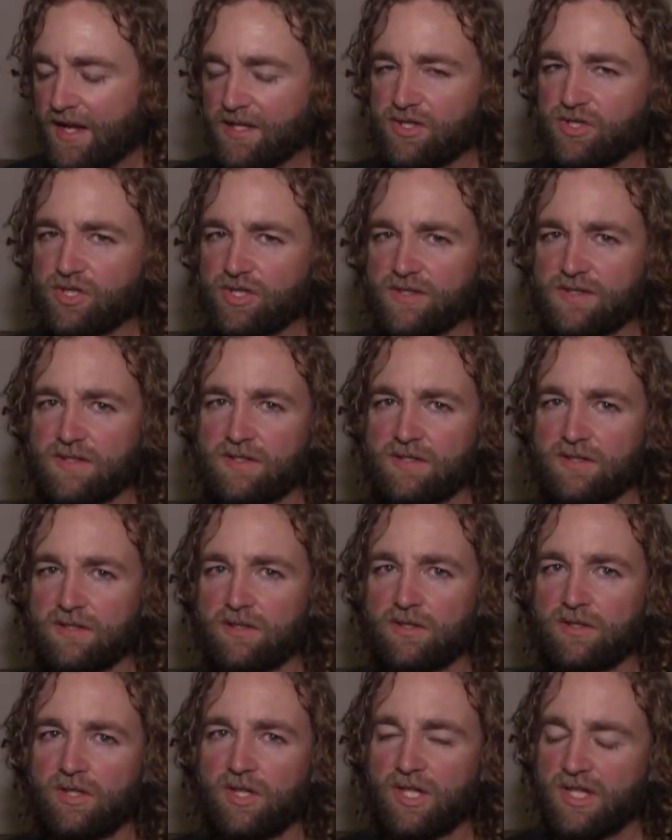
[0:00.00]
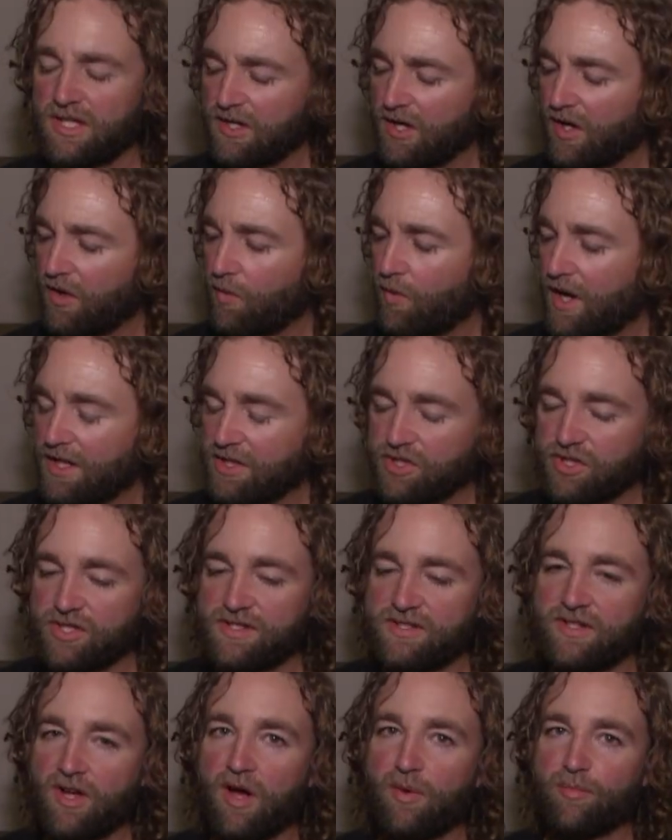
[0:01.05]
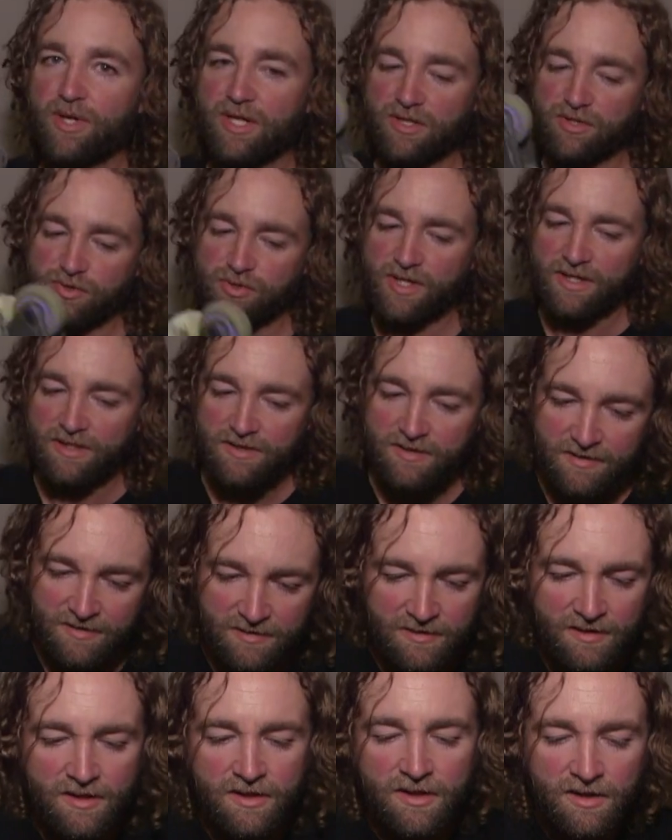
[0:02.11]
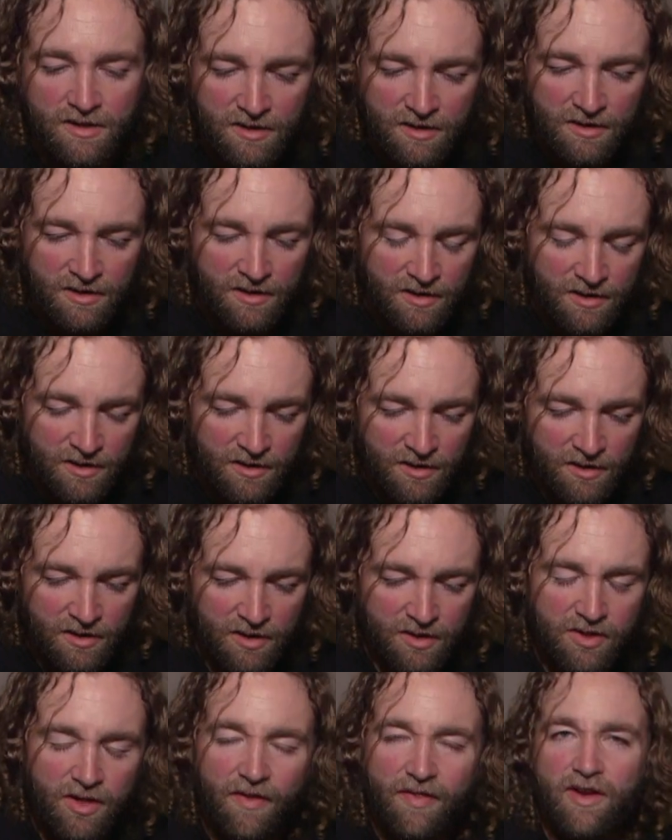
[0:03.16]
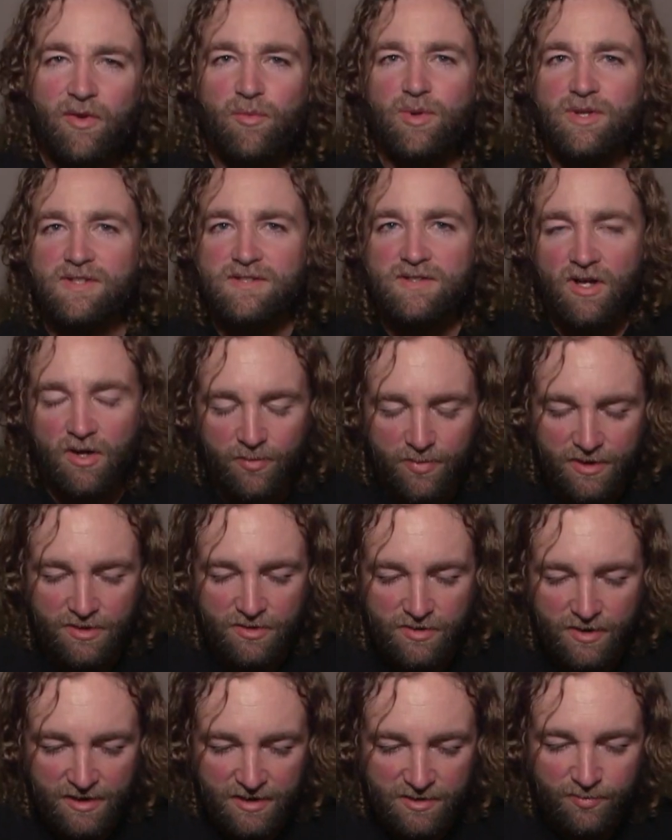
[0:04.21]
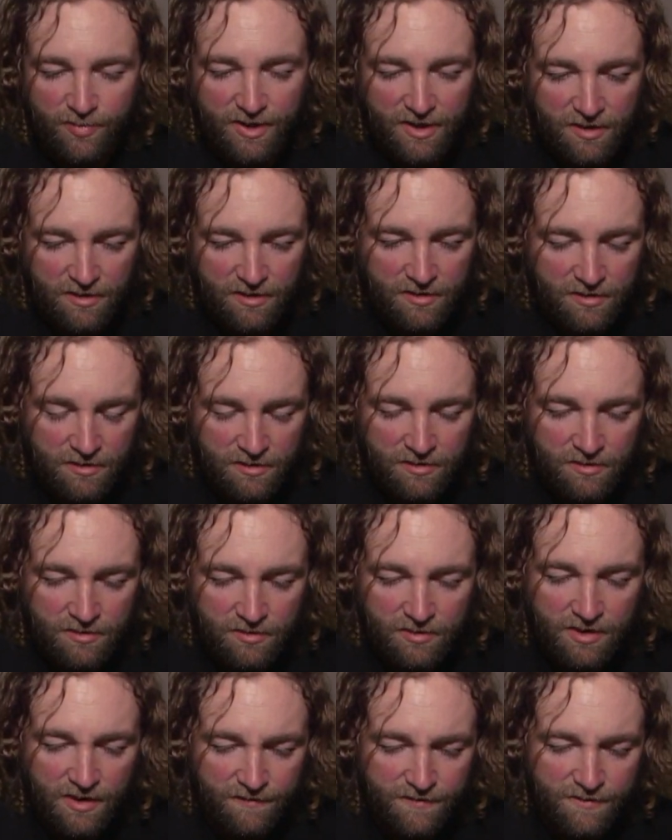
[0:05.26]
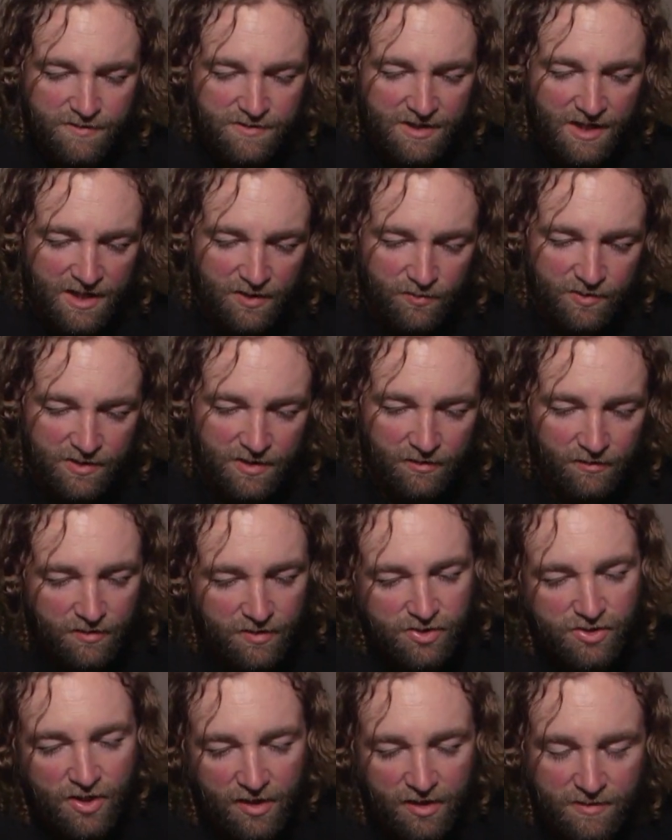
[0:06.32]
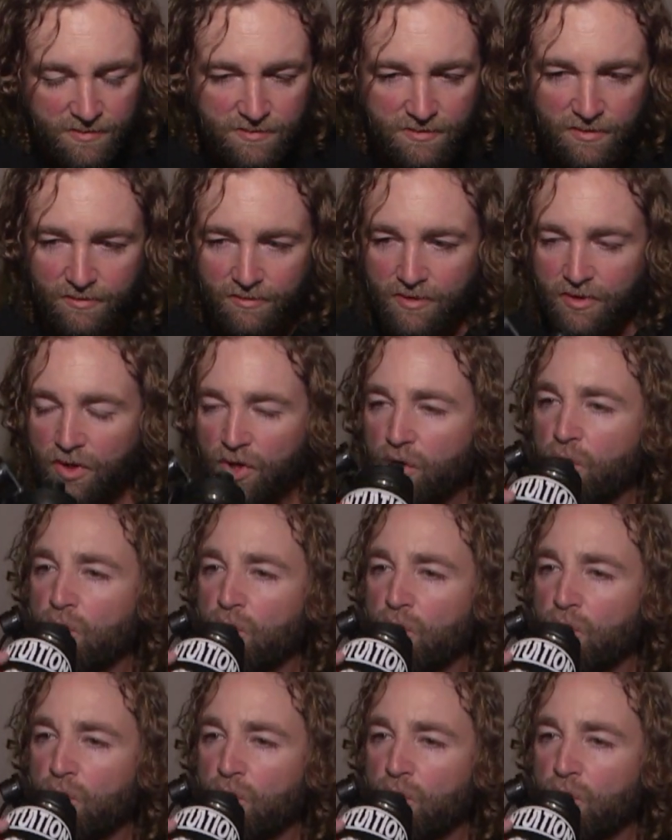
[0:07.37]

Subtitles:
It's just, you gotta watch stomping tricks. Not that I've been stomping tricks, but if you skate it without the shock absorber.